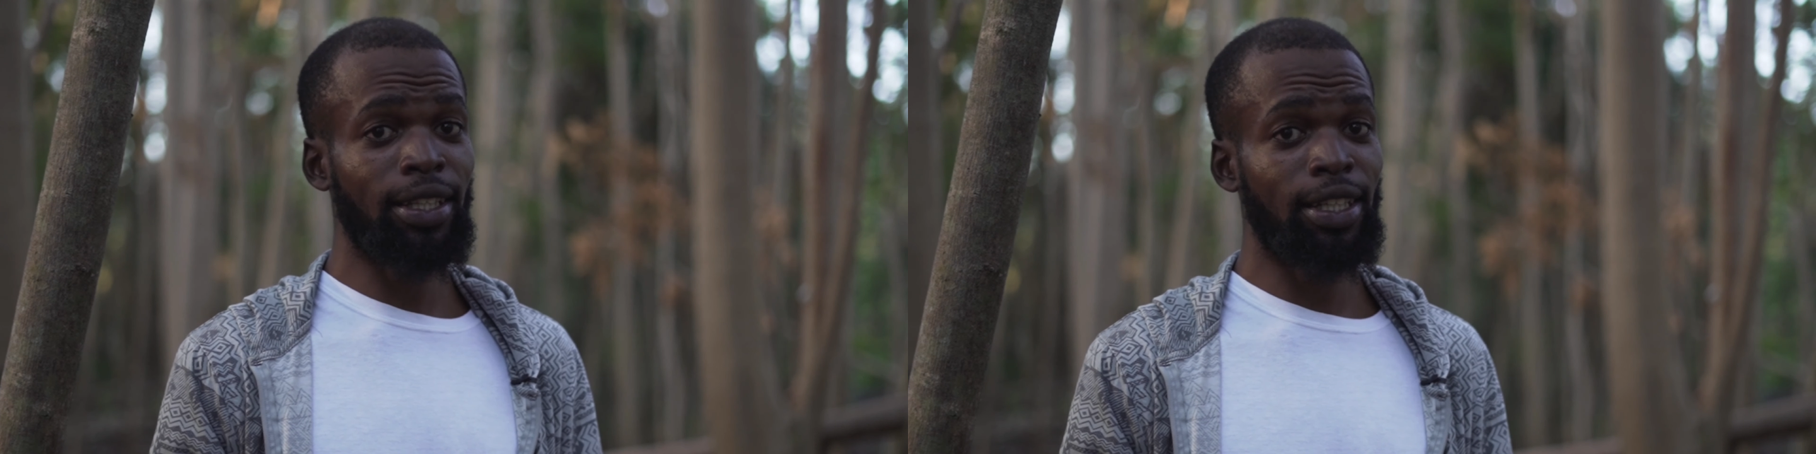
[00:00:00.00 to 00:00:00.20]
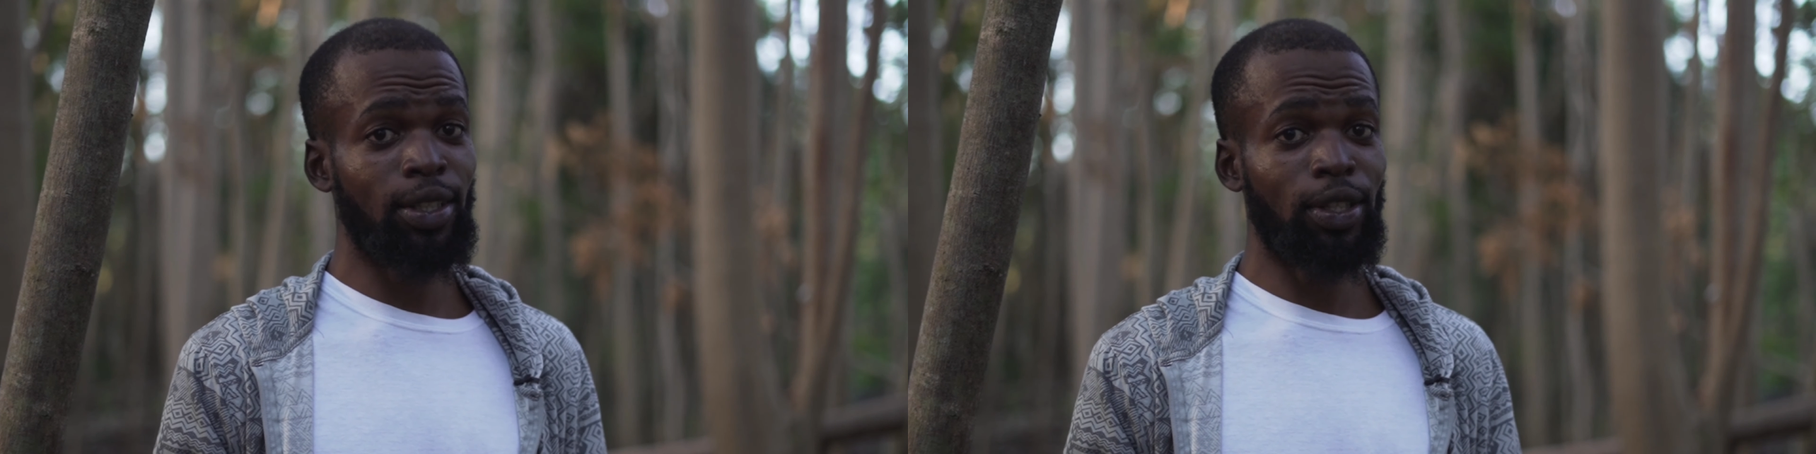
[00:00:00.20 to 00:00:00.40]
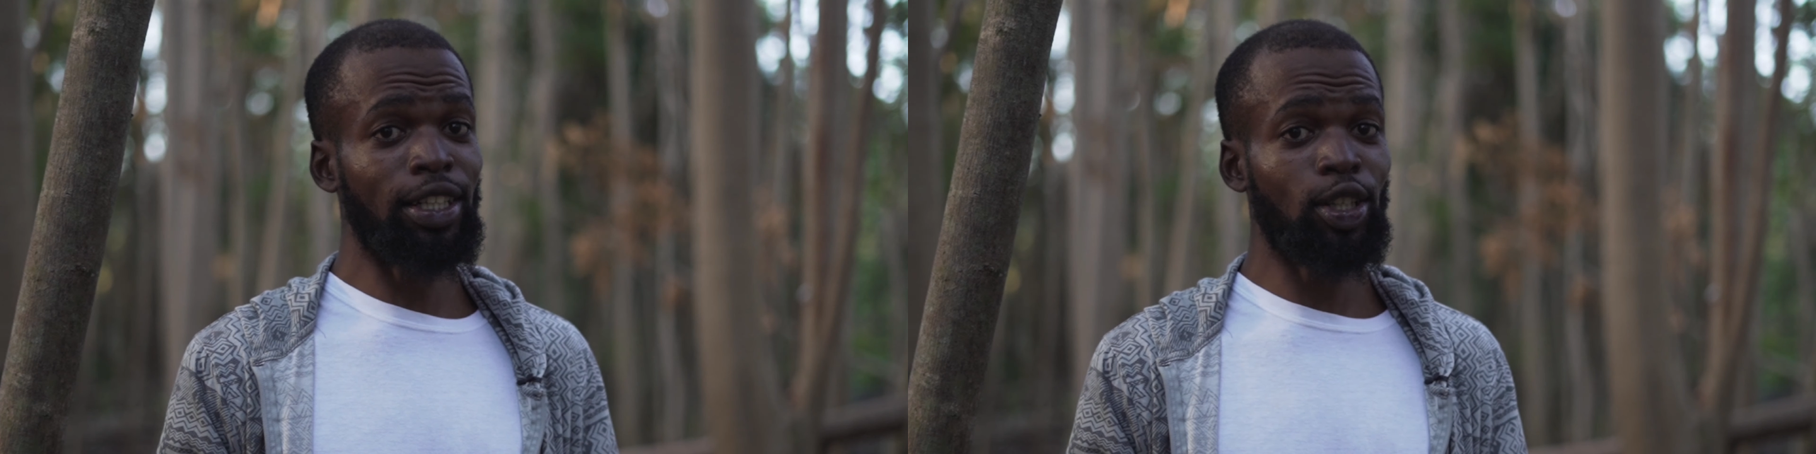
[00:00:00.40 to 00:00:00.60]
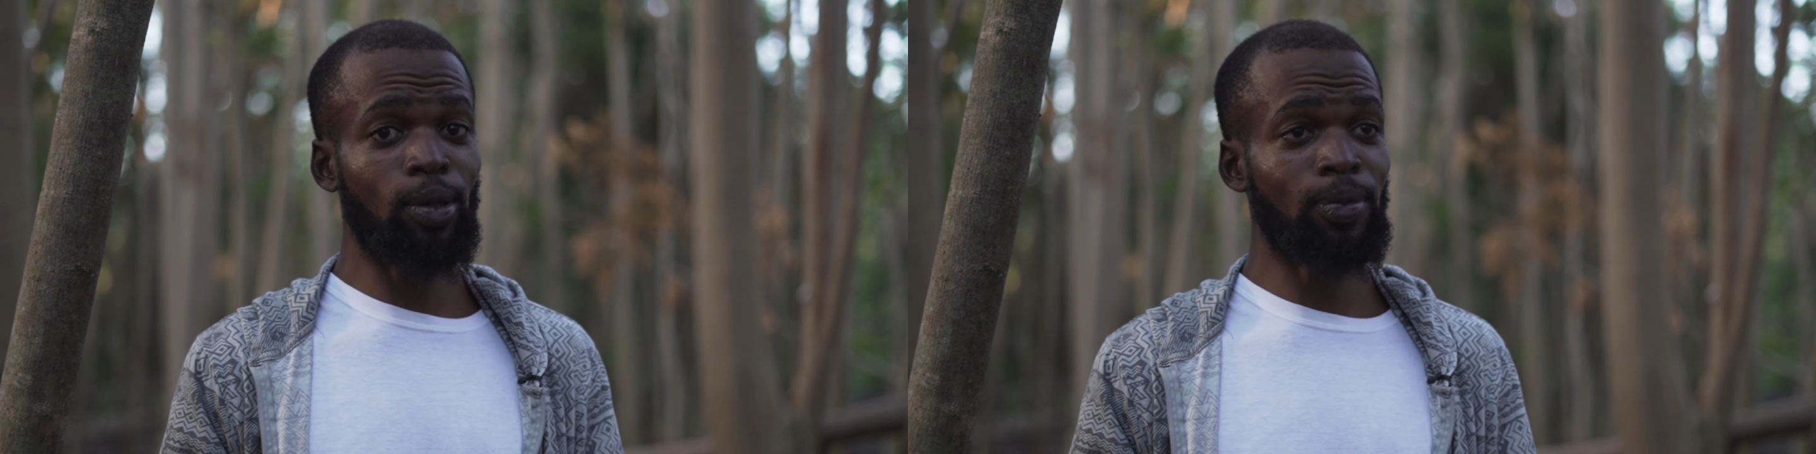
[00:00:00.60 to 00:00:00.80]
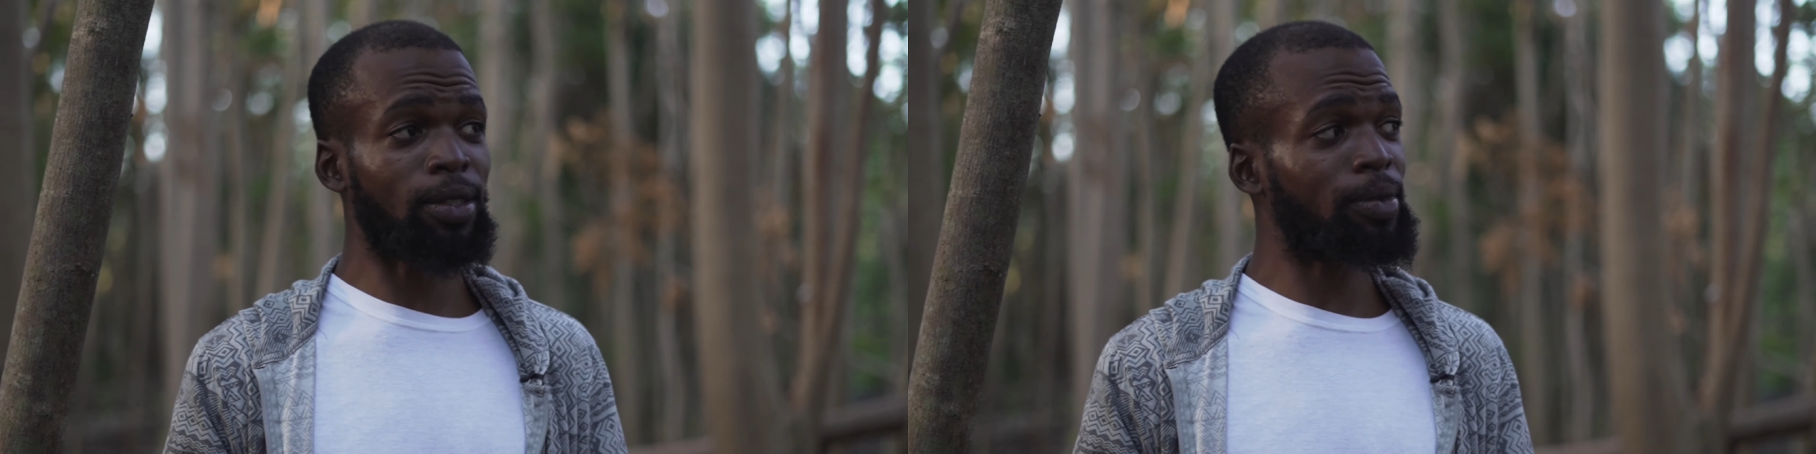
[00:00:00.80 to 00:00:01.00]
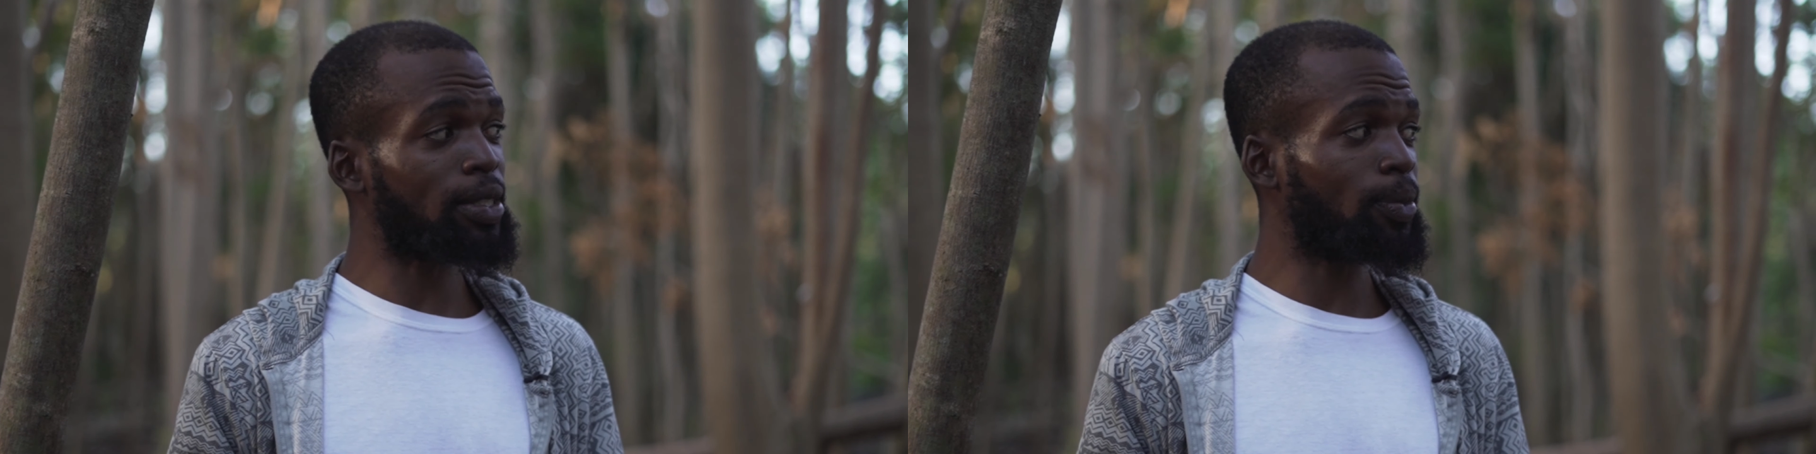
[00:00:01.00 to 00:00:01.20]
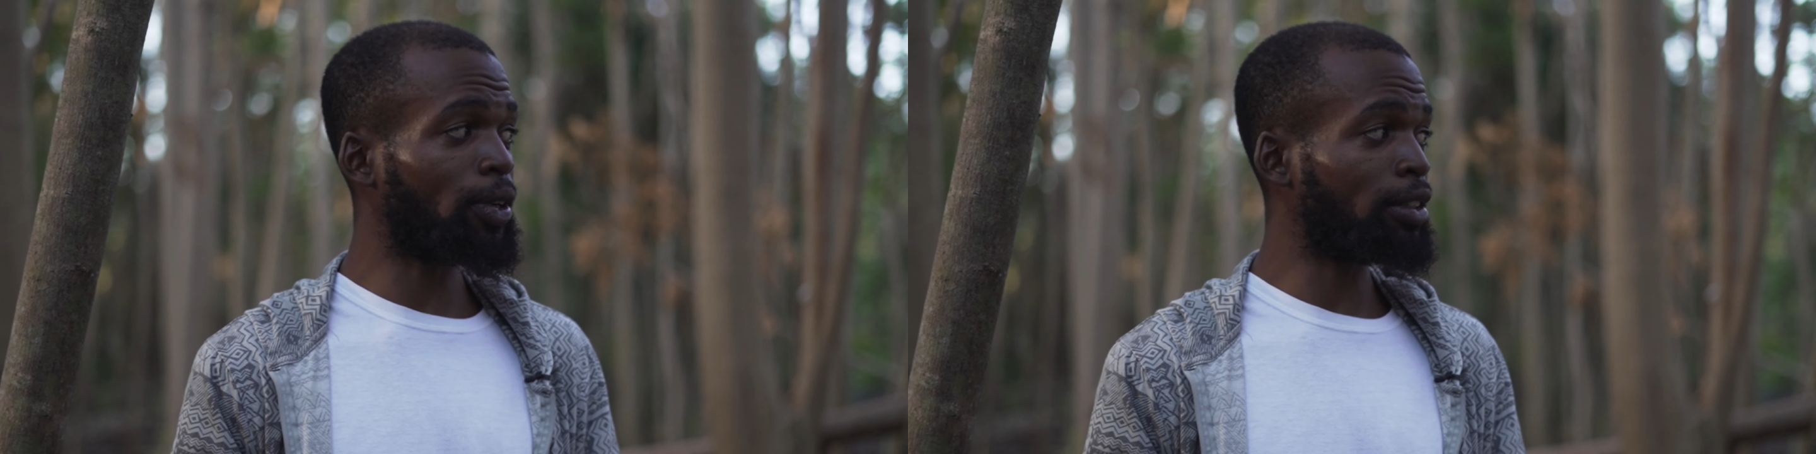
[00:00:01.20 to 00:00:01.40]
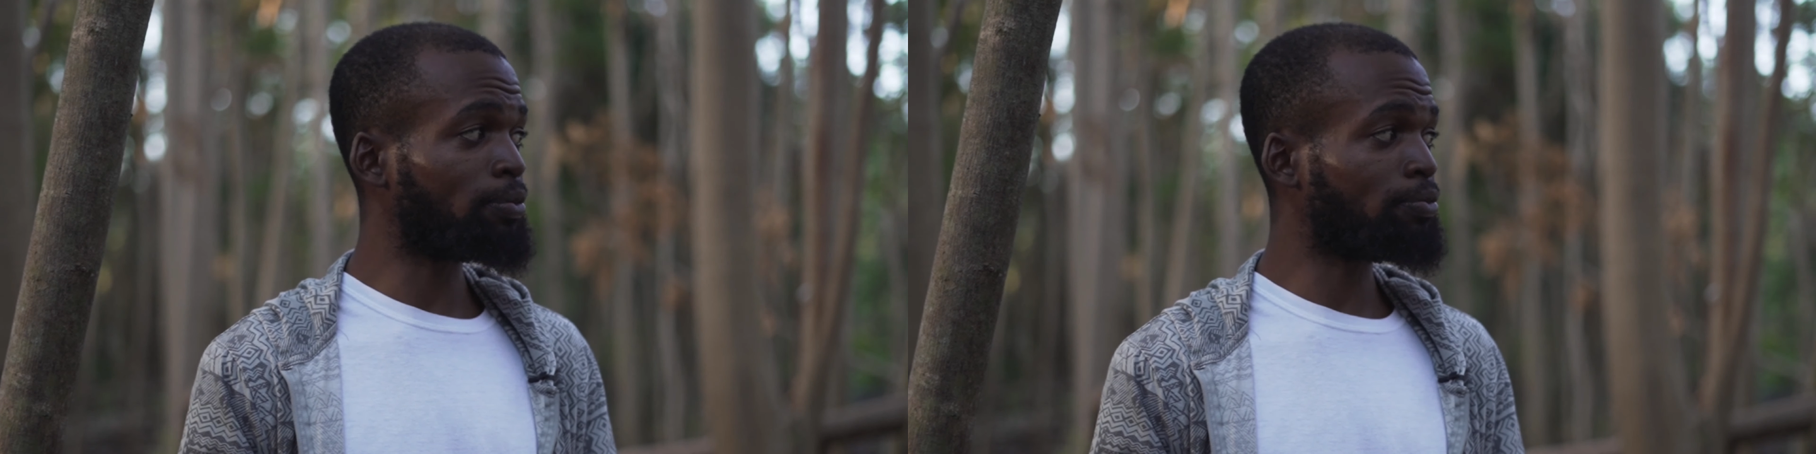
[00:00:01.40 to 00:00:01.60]
thing when it comes to Miss
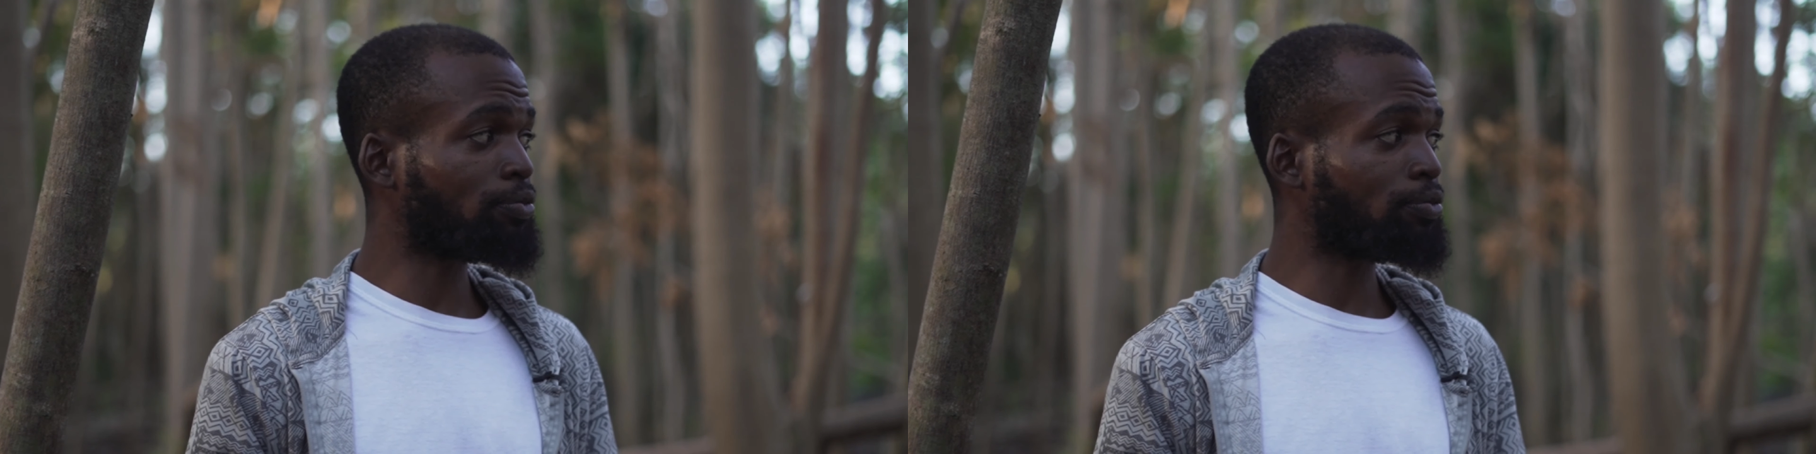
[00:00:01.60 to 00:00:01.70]
Boyne.